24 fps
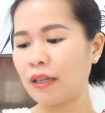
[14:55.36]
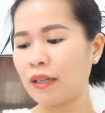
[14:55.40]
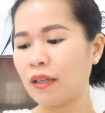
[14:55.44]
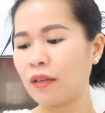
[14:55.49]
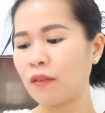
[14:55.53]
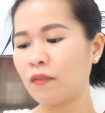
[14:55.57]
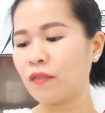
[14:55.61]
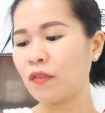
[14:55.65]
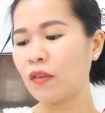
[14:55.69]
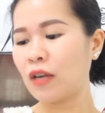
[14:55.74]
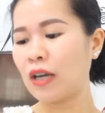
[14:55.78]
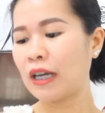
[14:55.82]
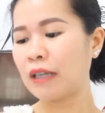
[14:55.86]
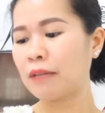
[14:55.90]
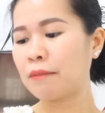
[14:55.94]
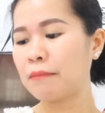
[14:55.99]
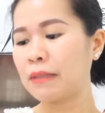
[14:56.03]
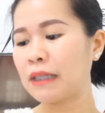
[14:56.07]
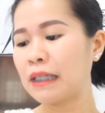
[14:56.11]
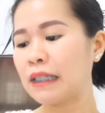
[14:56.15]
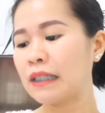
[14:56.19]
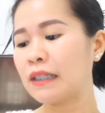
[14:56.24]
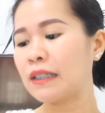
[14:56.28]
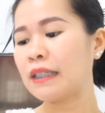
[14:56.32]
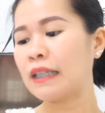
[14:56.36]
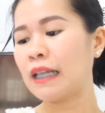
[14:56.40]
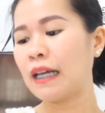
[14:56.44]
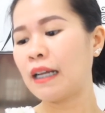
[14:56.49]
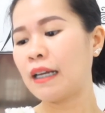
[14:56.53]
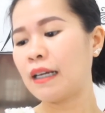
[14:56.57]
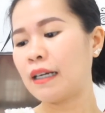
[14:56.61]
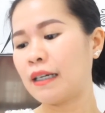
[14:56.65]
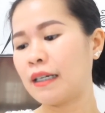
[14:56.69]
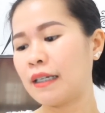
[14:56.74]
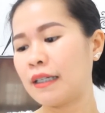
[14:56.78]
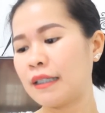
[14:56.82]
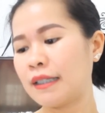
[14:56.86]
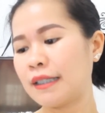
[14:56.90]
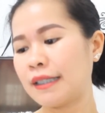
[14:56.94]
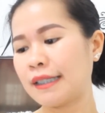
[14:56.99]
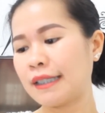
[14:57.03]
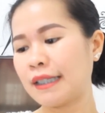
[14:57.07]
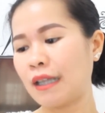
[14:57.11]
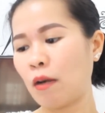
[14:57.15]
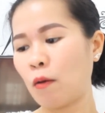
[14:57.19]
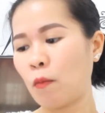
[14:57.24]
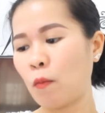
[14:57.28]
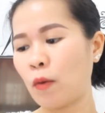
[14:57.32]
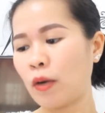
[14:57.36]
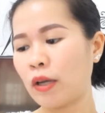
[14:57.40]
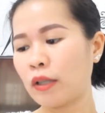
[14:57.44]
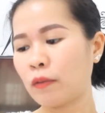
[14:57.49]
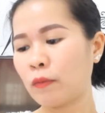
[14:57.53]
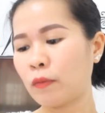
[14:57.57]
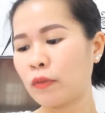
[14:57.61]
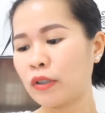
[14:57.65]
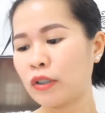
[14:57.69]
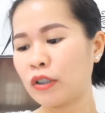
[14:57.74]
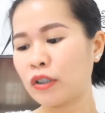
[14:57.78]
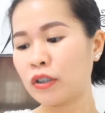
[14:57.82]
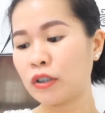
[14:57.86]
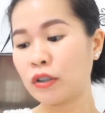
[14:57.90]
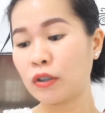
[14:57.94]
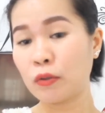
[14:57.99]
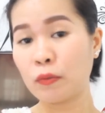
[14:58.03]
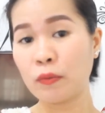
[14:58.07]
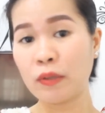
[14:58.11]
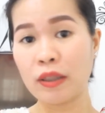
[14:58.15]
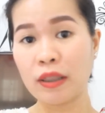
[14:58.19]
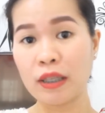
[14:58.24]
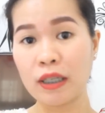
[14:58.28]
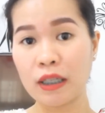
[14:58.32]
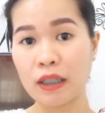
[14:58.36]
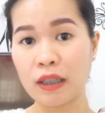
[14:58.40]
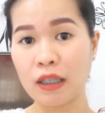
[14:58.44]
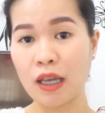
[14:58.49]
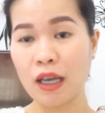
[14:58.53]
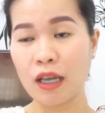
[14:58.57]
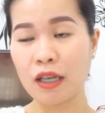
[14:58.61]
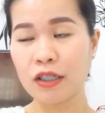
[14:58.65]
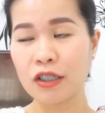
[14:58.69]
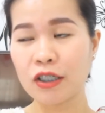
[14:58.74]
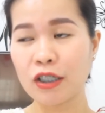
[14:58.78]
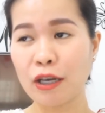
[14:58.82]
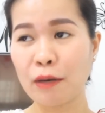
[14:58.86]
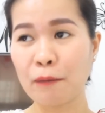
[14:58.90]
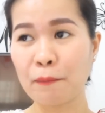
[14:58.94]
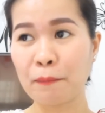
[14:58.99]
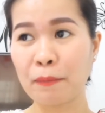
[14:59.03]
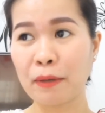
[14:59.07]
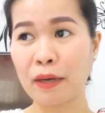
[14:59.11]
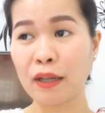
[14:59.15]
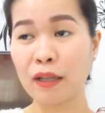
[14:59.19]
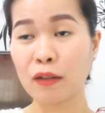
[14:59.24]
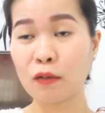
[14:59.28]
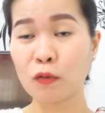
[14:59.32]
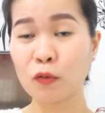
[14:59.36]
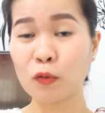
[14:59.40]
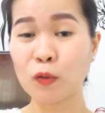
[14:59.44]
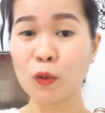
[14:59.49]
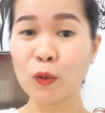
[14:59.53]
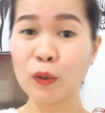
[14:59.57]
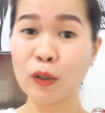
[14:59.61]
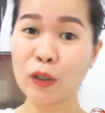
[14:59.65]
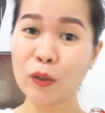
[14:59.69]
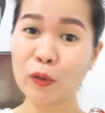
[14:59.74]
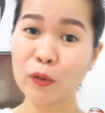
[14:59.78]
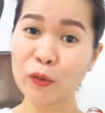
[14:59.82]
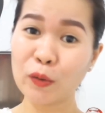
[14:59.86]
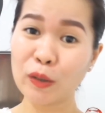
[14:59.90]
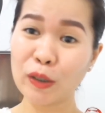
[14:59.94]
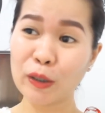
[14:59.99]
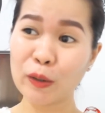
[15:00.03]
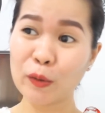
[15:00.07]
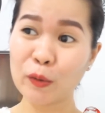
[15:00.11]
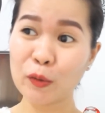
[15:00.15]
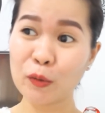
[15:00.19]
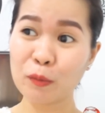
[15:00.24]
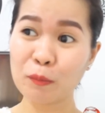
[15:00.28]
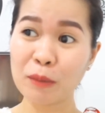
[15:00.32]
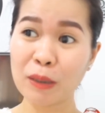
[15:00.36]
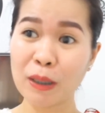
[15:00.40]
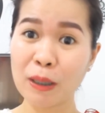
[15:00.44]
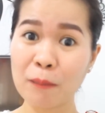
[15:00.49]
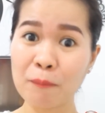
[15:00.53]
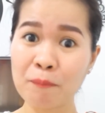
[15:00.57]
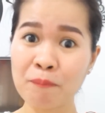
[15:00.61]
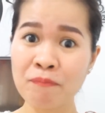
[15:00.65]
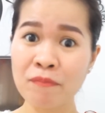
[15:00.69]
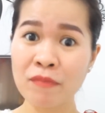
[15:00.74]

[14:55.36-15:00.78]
If you had $1 million, what would you do with it? Siyempre, tutulungan ko yung ano yung